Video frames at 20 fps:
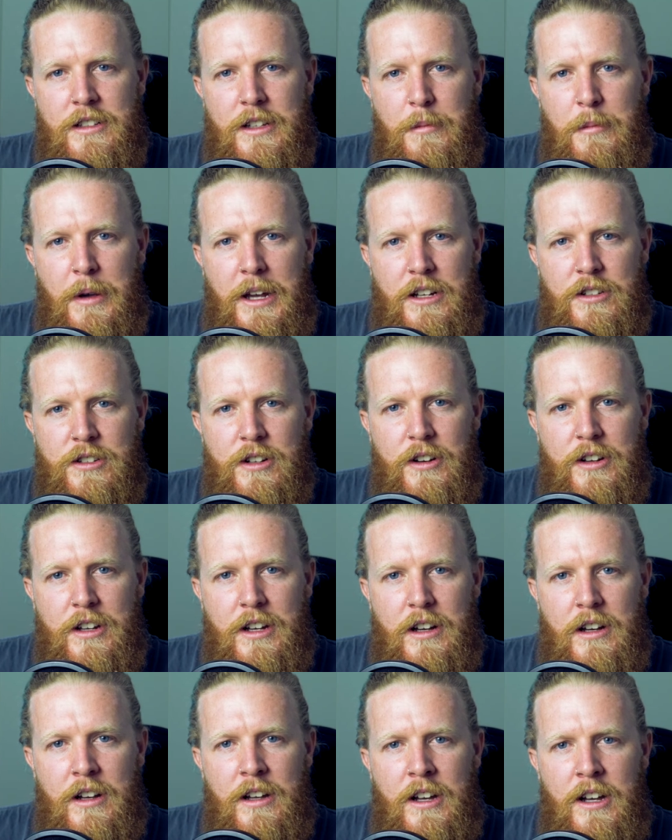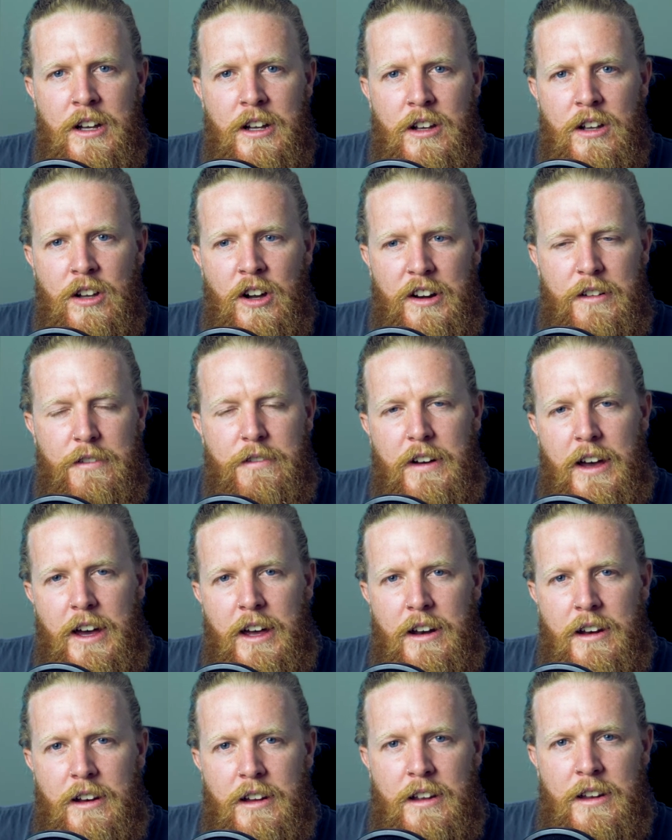make Joker kind of fat
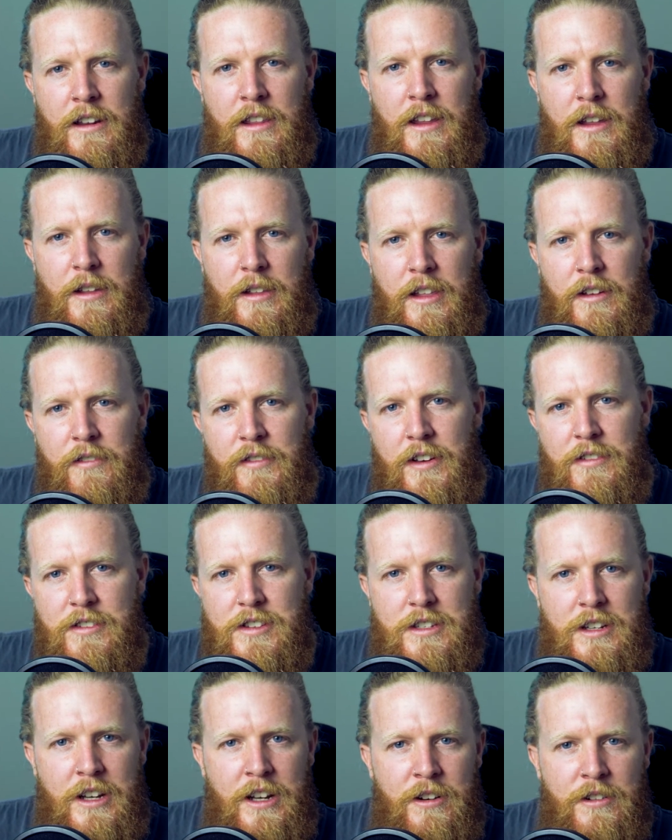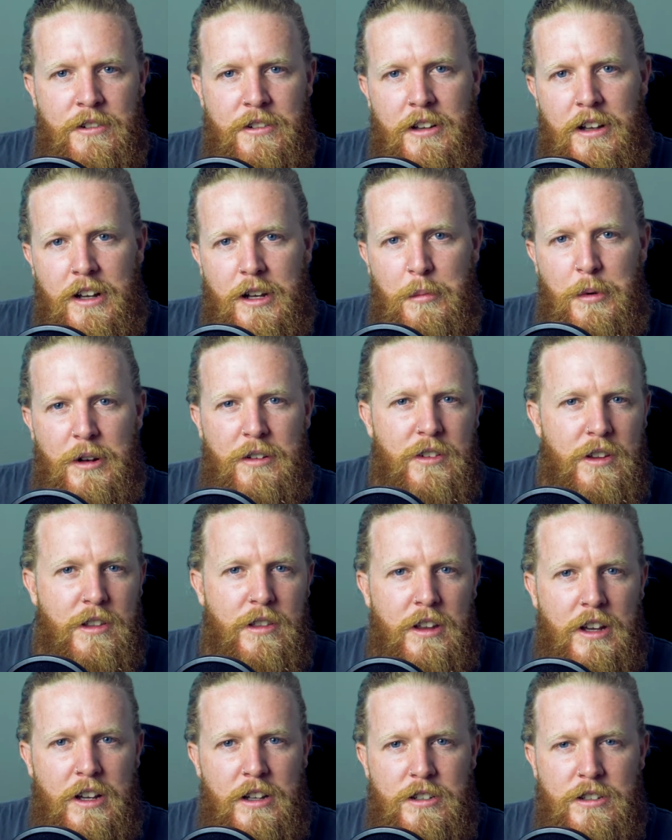and that they've never seen a bit of a
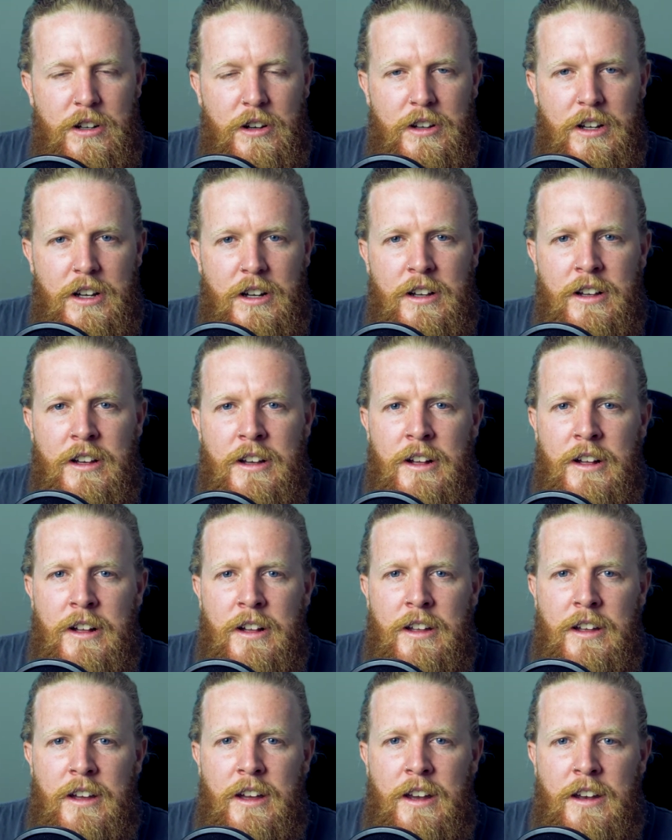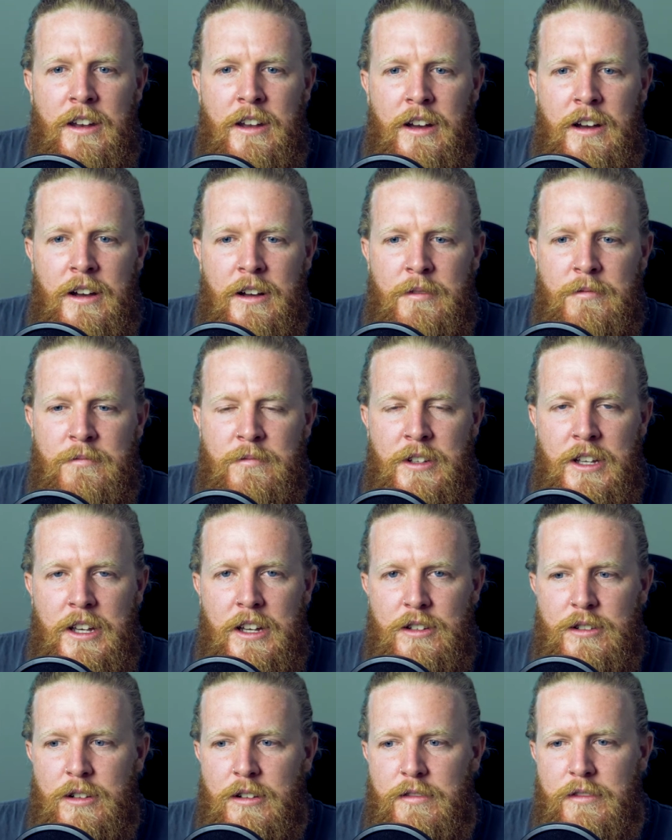thicker Joker. And
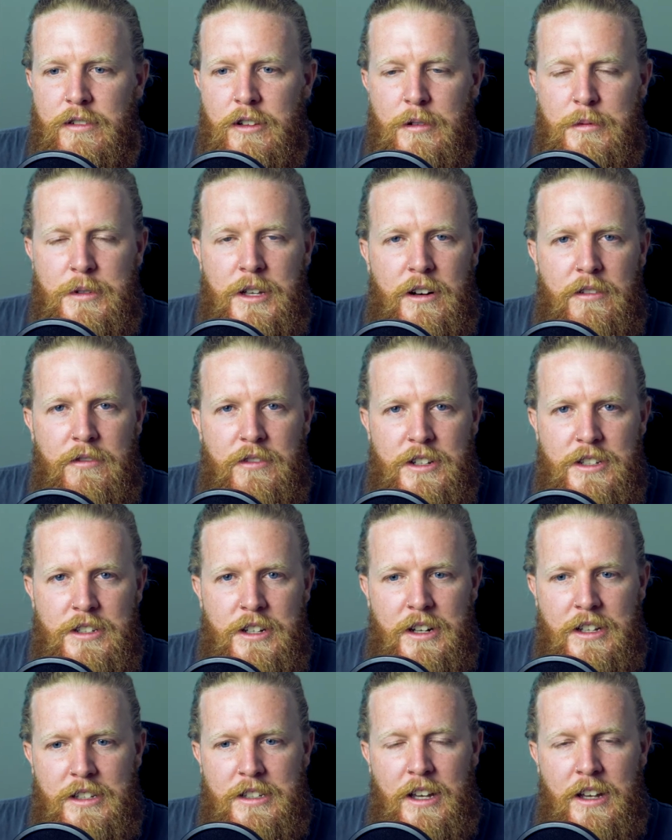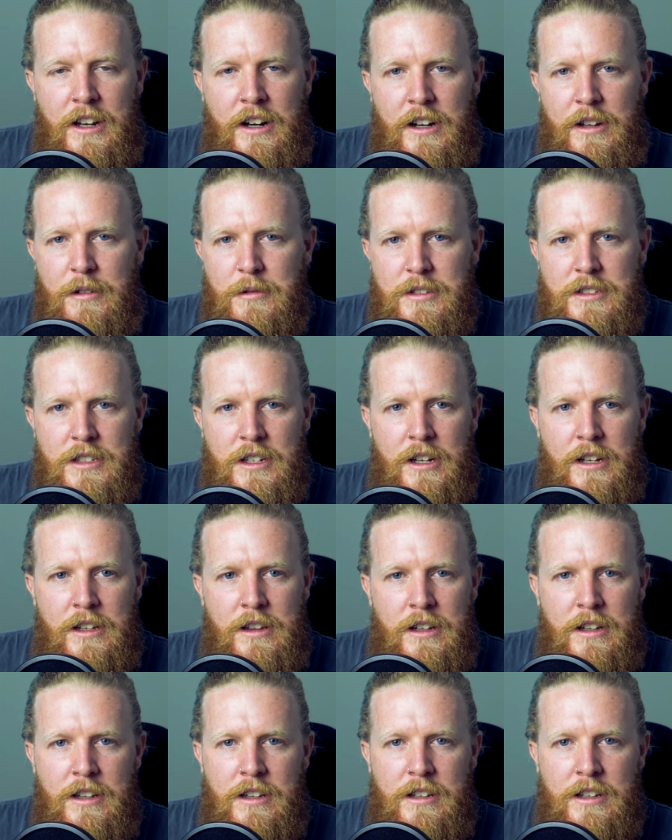Todd Phillips had a vision in his head and he was saying
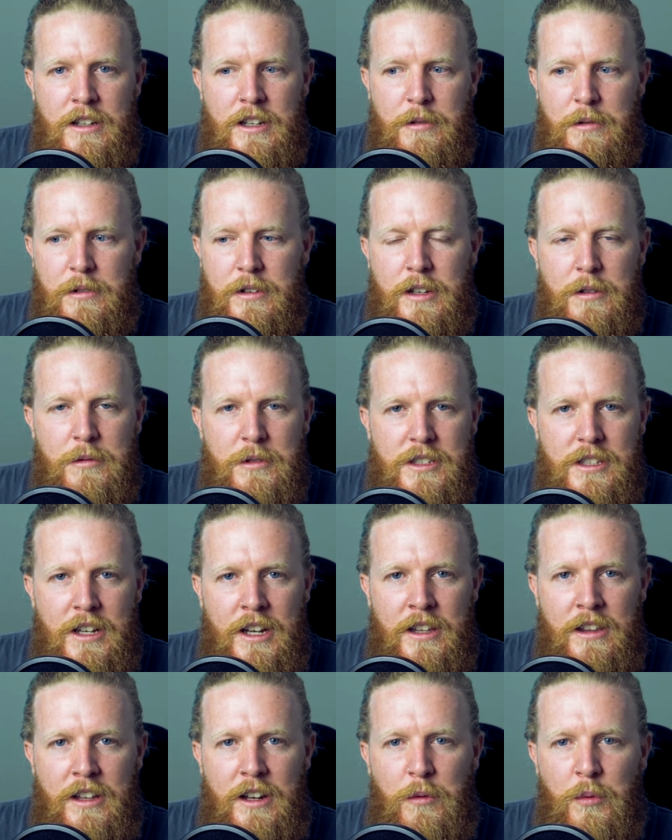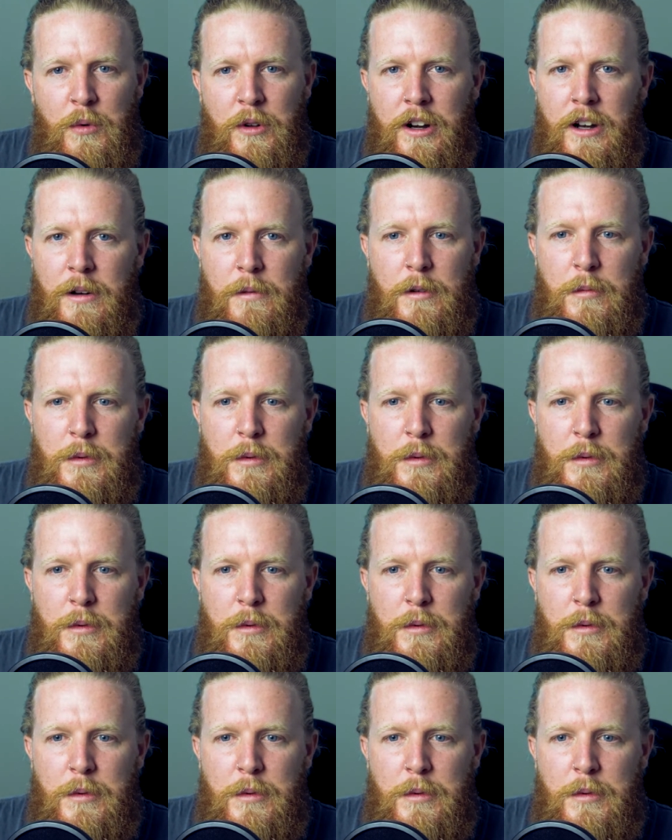that he wanted him to be